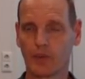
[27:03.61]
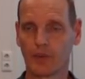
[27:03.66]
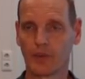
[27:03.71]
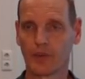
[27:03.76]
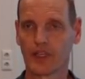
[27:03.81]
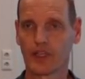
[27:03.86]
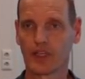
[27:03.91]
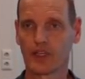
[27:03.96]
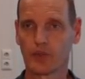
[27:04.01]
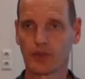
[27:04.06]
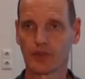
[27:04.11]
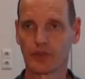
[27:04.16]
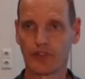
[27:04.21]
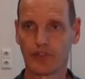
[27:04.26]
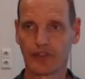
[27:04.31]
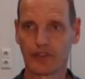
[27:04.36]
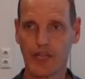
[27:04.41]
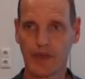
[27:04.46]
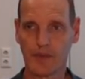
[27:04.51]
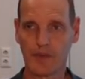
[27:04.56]
we can use the
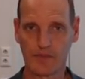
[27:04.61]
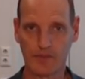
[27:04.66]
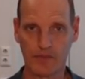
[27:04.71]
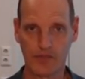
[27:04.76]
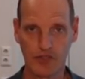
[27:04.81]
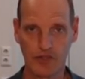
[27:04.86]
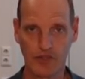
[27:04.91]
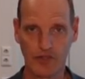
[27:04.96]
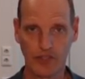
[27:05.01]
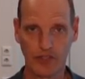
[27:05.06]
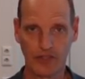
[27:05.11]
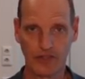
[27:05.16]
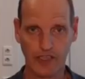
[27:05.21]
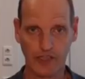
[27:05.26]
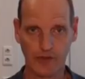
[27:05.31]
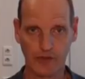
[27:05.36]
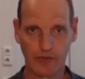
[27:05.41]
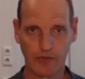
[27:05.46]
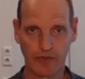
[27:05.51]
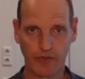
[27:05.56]
same structure
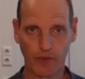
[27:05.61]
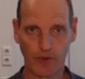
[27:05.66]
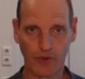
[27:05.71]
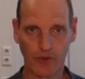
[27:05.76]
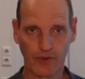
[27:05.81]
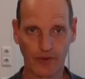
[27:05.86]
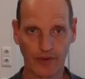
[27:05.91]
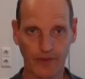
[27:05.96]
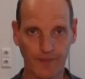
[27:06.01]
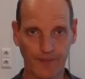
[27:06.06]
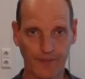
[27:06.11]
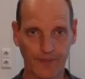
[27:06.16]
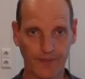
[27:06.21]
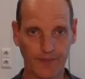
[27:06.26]
as before.